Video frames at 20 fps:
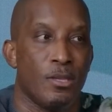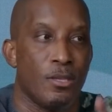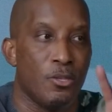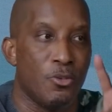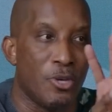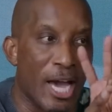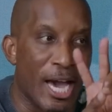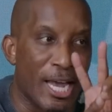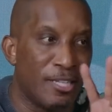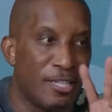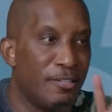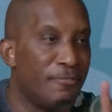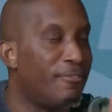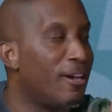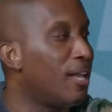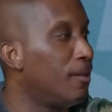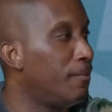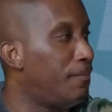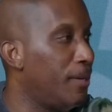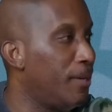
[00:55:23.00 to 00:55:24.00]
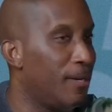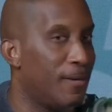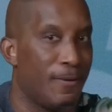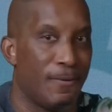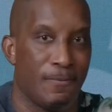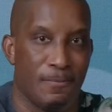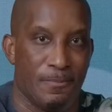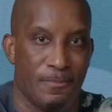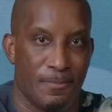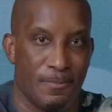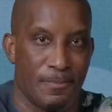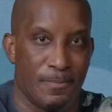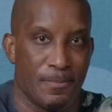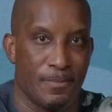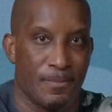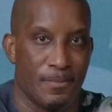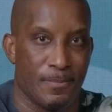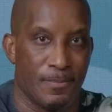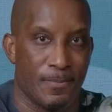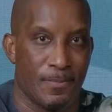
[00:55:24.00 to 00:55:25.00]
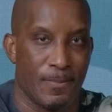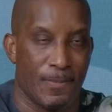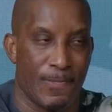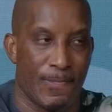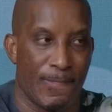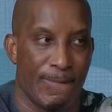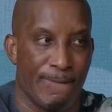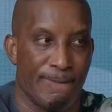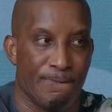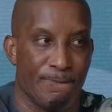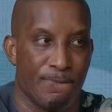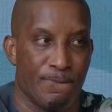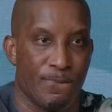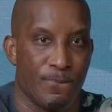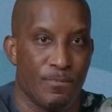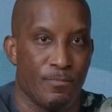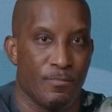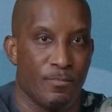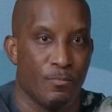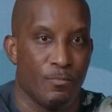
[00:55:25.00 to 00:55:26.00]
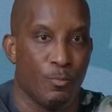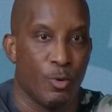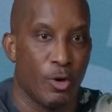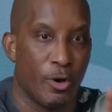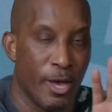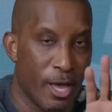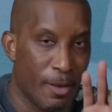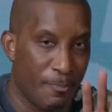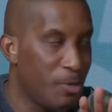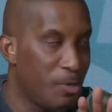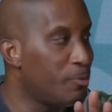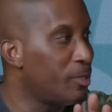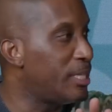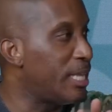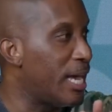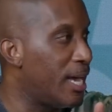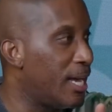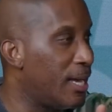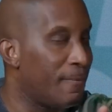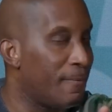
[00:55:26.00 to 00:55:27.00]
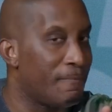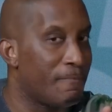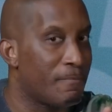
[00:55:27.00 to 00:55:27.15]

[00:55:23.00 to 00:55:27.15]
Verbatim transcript: You got to develop it. Mm. We're going to help you with that.